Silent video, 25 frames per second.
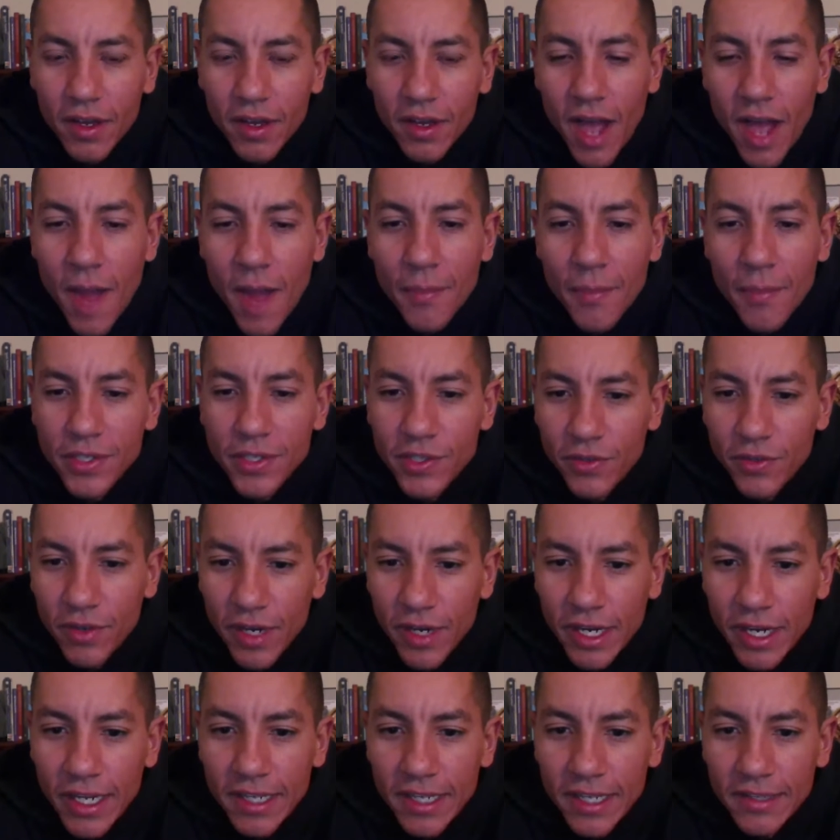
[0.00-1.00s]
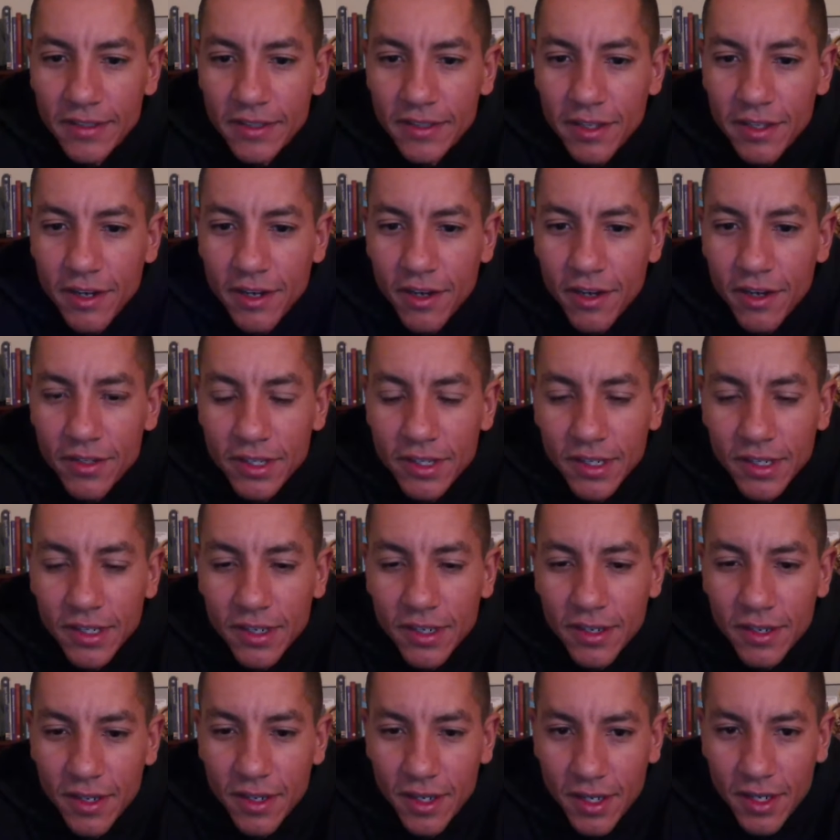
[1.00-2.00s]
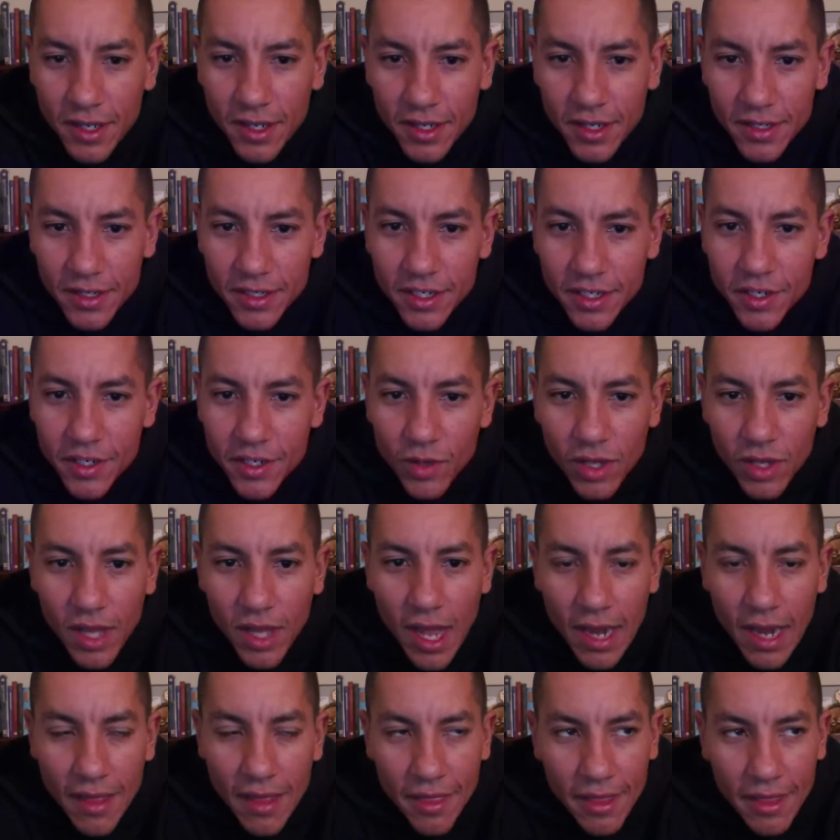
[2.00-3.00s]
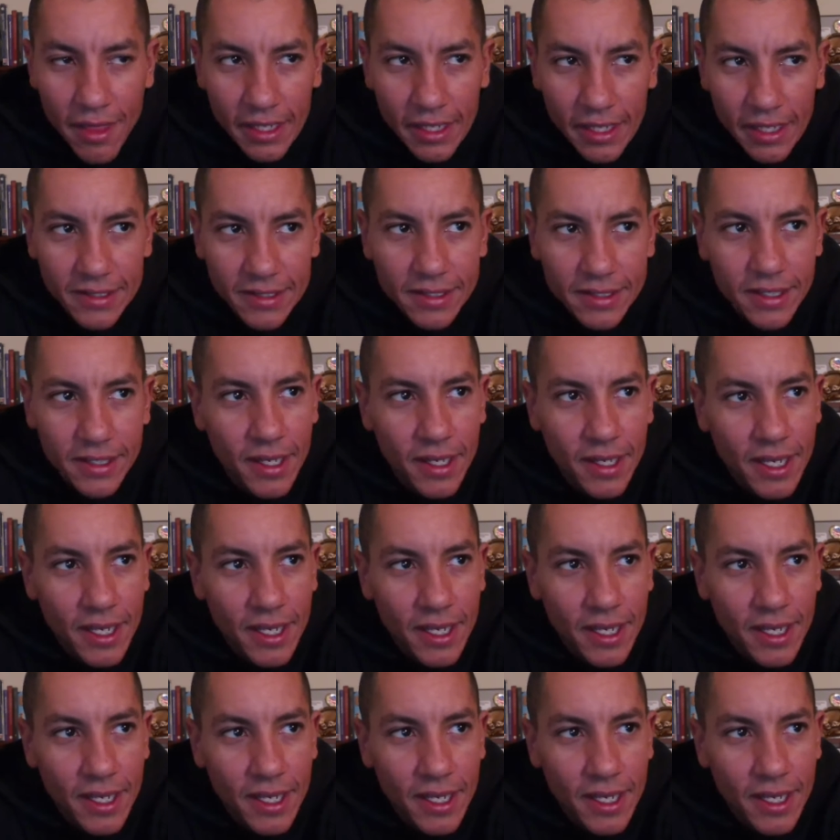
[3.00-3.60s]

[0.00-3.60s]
opportunities, to do a lot of things.